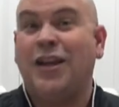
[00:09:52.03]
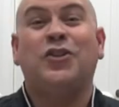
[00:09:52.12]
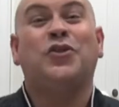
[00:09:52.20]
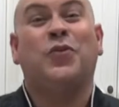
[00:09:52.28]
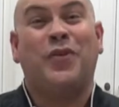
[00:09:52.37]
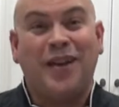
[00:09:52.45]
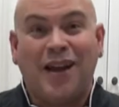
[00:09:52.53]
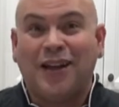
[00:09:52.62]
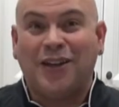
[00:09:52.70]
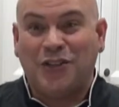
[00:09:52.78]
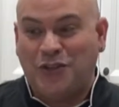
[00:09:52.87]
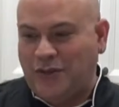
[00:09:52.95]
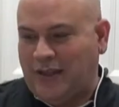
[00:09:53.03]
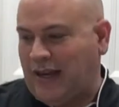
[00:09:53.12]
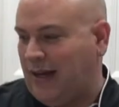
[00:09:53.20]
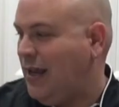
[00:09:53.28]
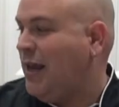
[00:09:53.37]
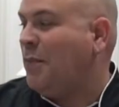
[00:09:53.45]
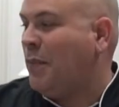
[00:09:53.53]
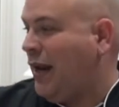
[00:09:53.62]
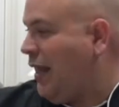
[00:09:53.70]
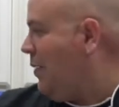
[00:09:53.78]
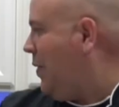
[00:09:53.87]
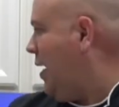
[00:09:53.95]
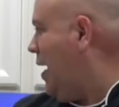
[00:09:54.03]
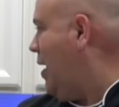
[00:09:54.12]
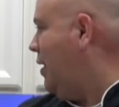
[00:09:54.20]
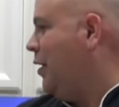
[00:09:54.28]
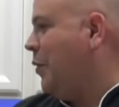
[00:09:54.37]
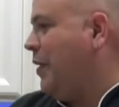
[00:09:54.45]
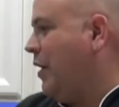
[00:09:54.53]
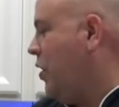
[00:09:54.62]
So we're not gonna do that. But I am gonna add a little bit of